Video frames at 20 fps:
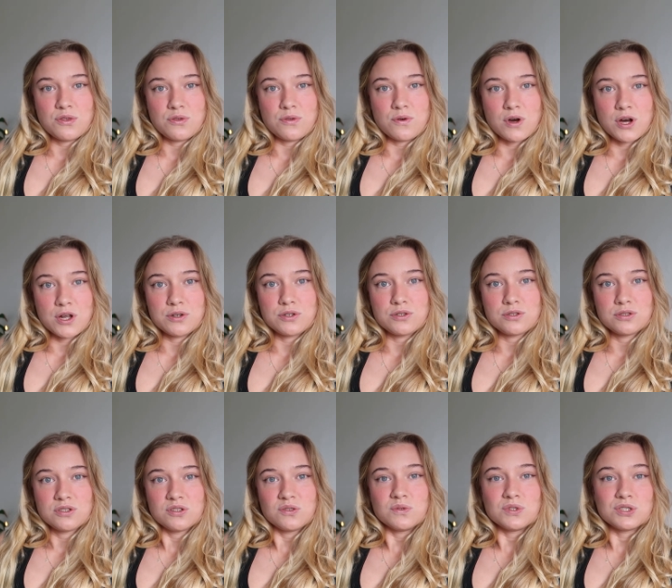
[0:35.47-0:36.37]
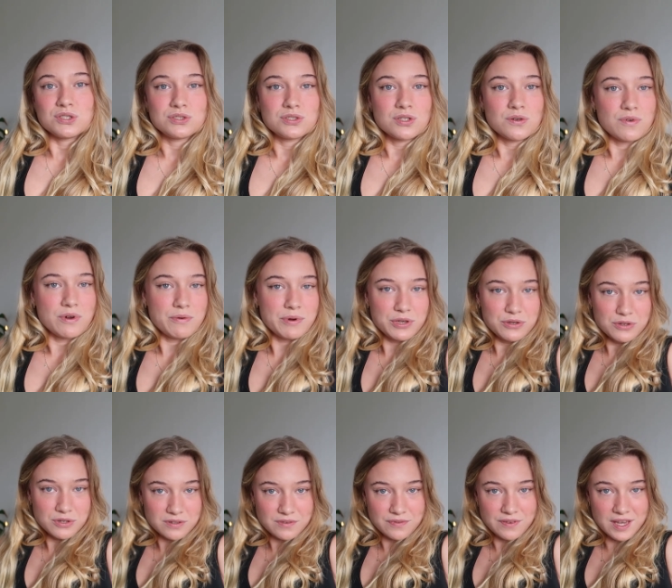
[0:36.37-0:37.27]
thought was a very
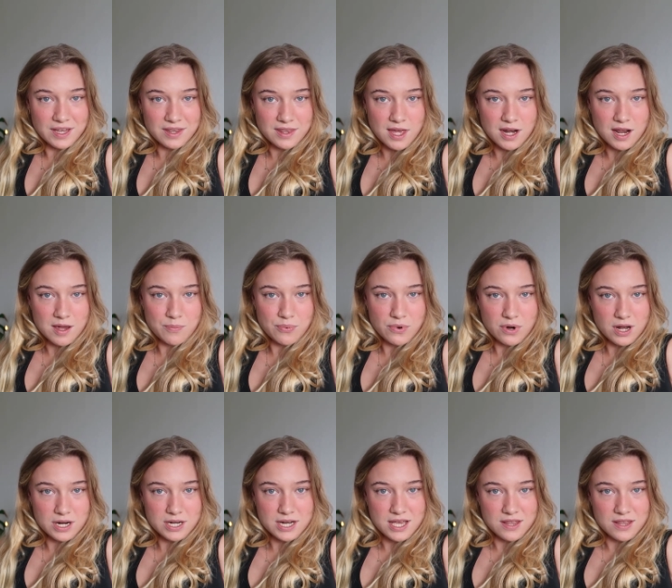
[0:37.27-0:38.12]
good thing that I brought,